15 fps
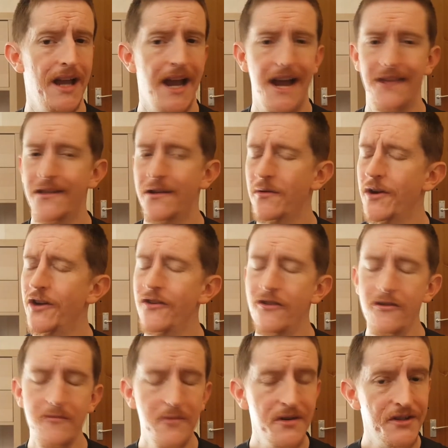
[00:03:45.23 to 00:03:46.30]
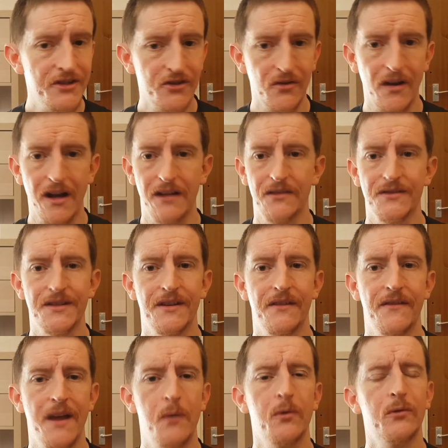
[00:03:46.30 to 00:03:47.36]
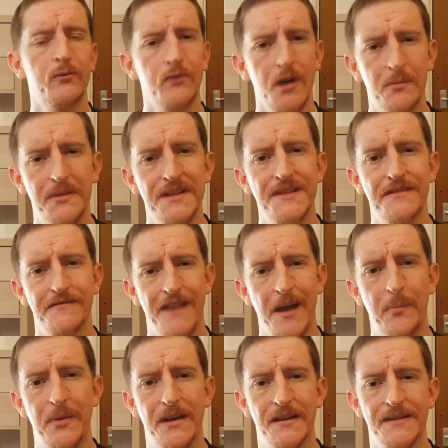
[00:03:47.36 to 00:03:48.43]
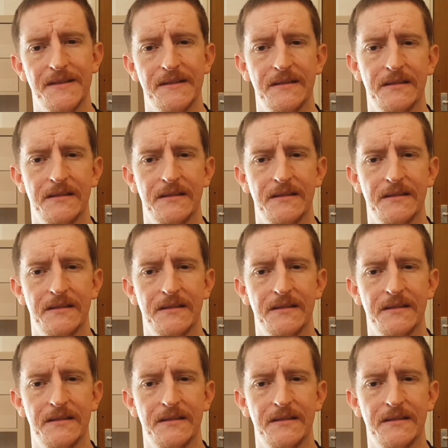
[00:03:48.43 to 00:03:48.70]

and there are numerous trials that will rob us of happiness.